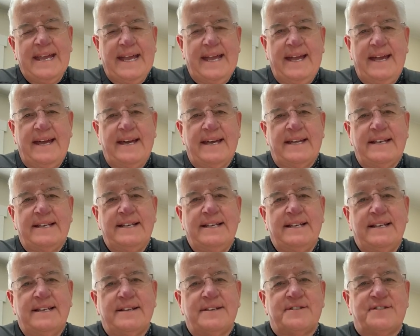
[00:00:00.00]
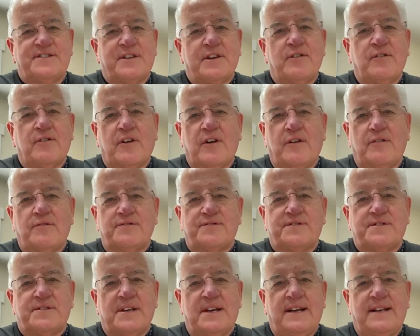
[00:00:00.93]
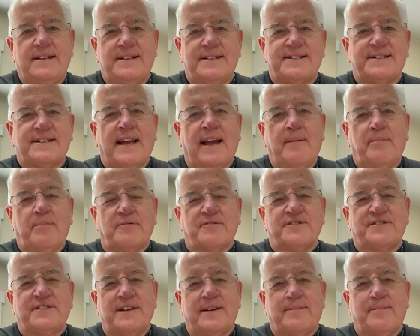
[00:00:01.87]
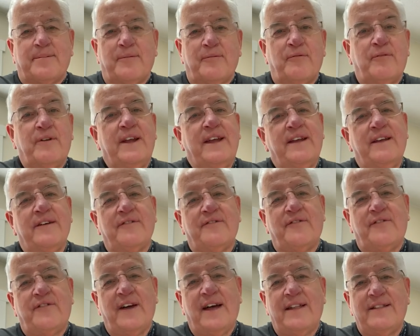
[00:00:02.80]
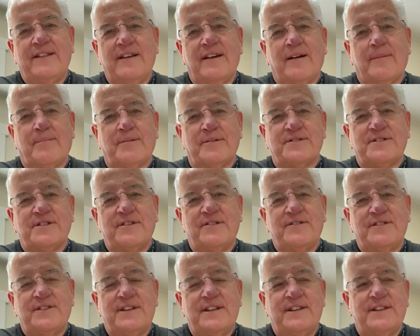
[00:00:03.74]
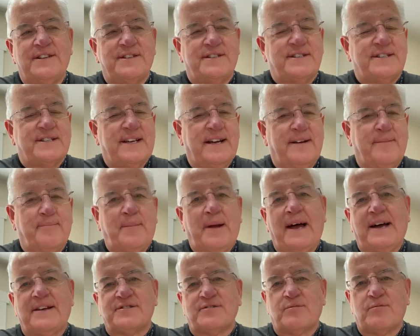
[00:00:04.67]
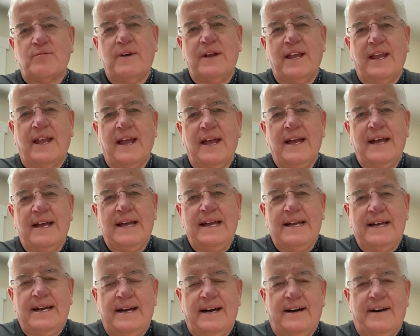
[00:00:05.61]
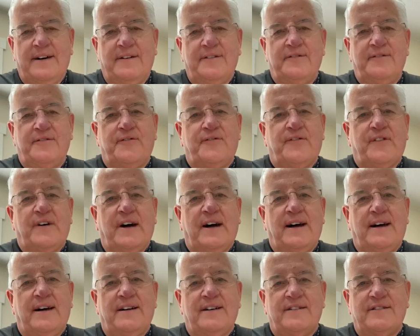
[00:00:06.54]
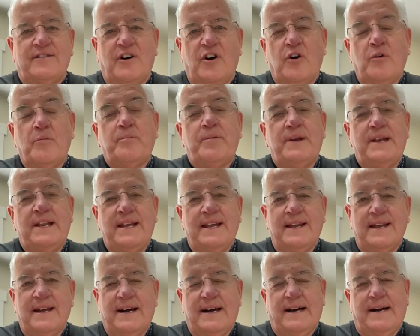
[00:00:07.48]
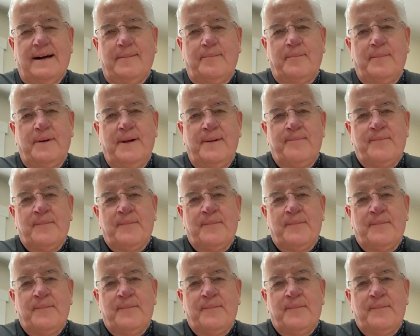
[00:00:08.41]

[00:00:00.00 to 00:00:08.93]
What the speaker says: And so goes discipleship. We have had the opportunity this past week of opening up